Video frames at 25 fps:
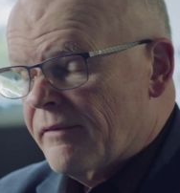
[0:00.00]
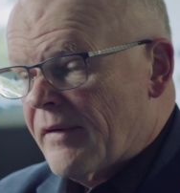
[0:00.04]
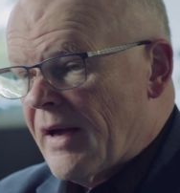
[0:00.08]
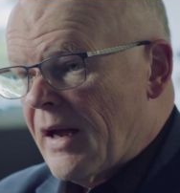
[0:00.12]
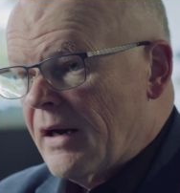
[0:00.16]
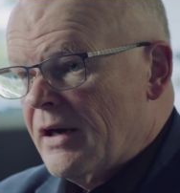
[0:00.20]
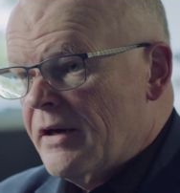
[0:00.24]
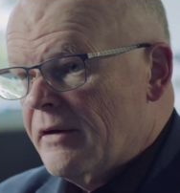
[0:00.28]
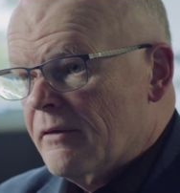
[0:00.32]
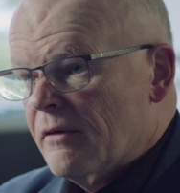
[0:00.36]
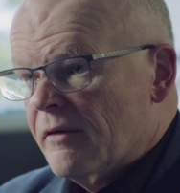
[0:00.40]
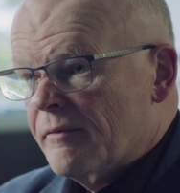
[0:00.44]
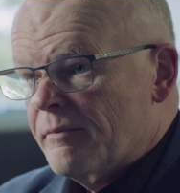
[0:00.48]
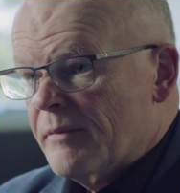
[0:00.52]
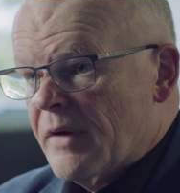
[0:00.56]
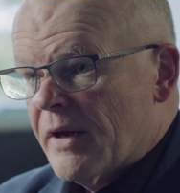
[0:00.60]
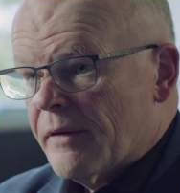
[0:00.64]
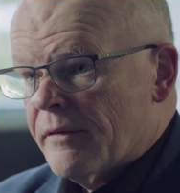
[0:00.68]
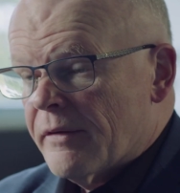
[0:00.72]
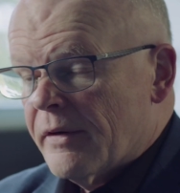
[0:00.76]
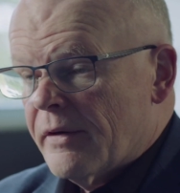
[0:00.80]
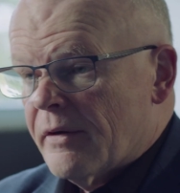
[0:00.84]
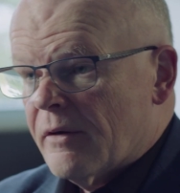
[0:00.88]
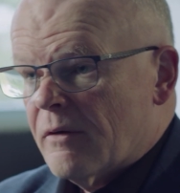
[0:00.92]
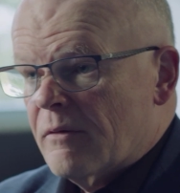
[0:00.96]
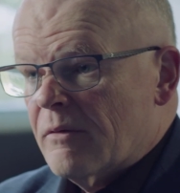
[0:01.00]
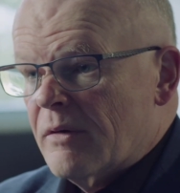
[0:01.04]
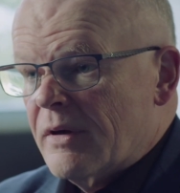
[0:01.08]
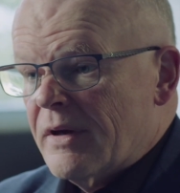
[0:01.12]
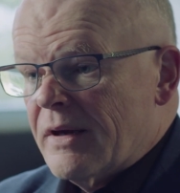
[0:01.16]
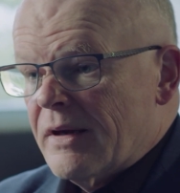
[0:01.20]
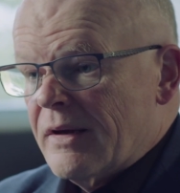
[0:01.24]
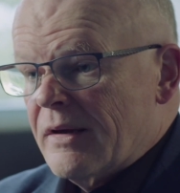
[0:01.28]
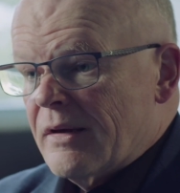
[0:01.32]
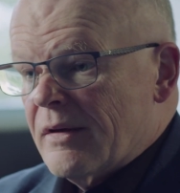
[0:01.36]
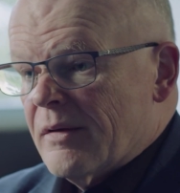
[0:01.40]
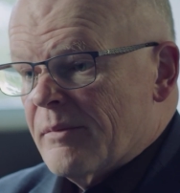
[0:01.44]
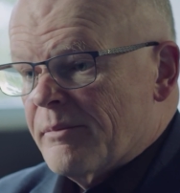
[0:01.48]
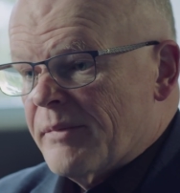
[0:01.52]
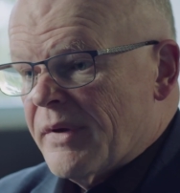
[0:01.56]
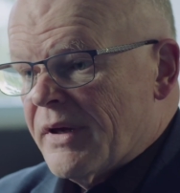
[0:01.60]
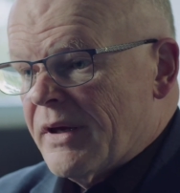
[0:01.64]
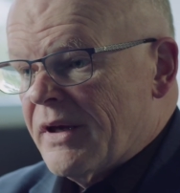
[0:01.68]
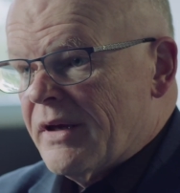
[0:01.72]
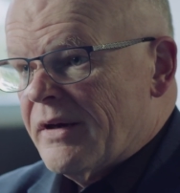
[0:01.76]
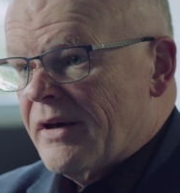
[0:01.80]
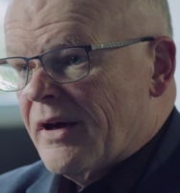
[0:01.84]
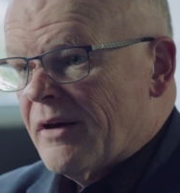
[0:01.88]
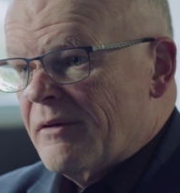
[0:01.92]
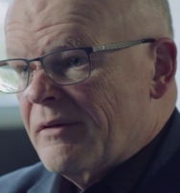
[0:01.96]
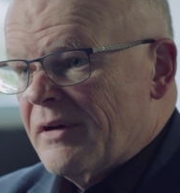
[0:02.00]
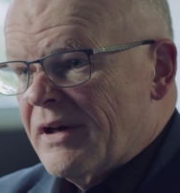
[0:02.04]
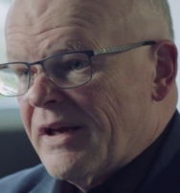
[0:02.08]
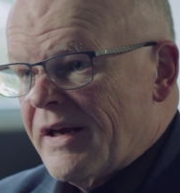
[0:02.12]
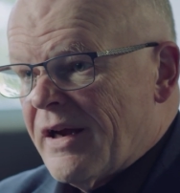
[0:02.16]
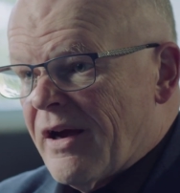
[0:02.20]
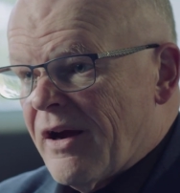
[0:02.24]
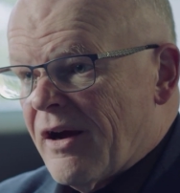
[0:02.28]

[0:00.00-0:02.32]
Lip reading: value of methanol being only